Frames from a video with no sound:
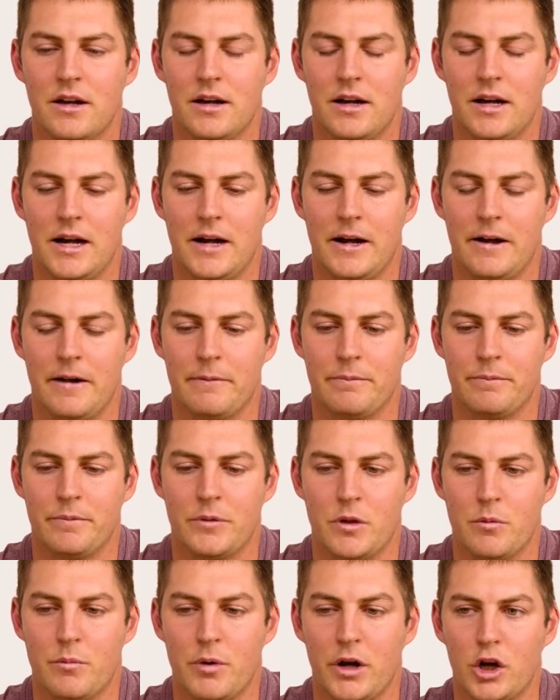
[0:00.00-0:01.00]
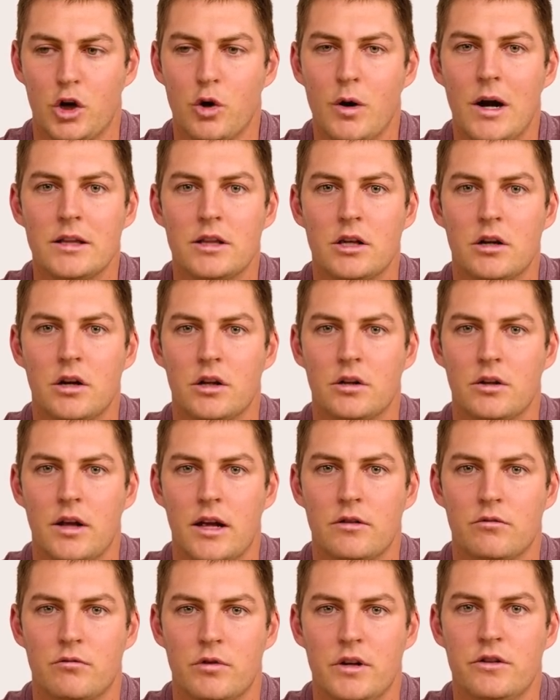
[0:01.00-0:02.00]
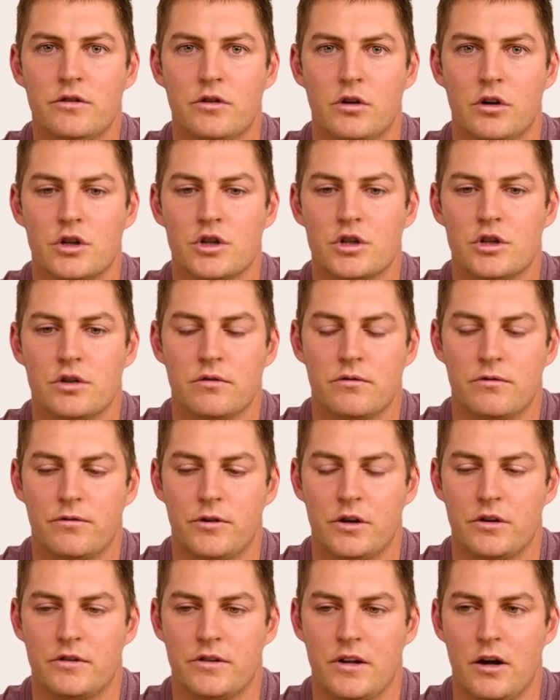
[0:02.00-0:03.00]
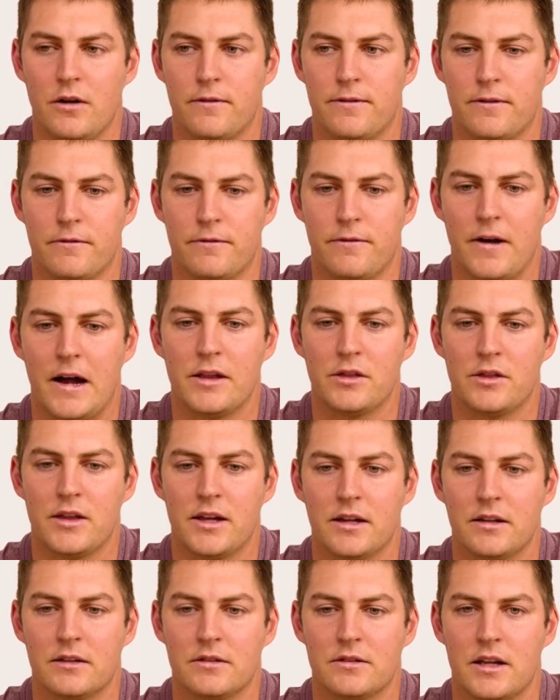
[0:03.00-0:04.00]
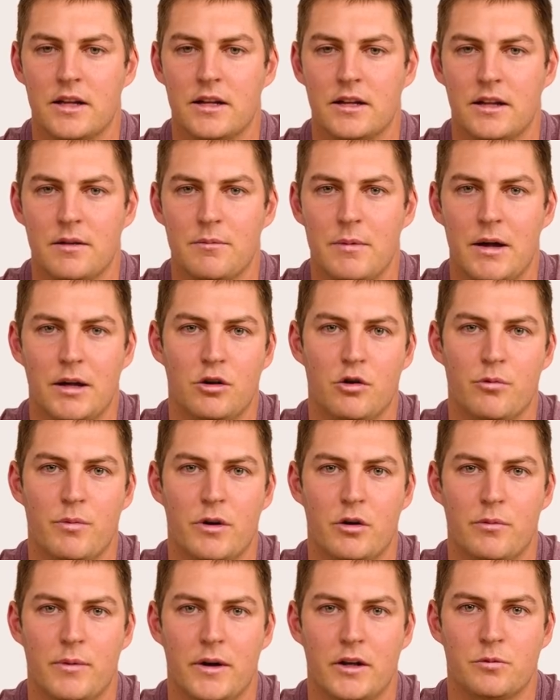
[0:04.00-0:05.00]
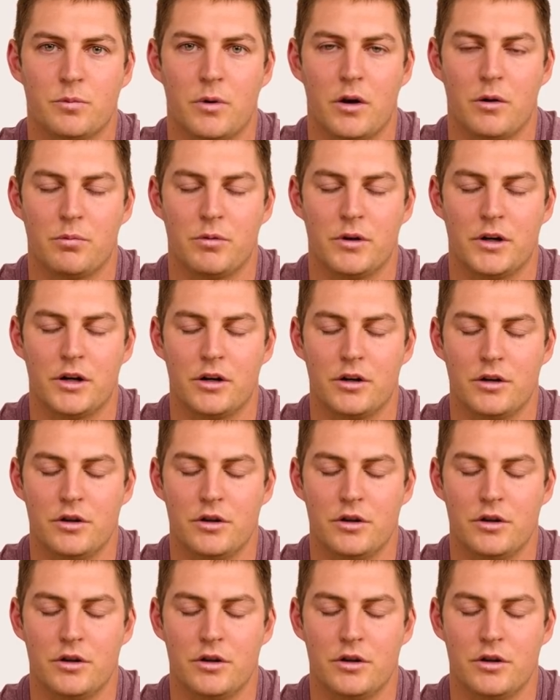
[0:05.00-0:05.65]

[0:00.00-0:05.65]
But go out there and research for yourself and find things that can make you a better baseball player.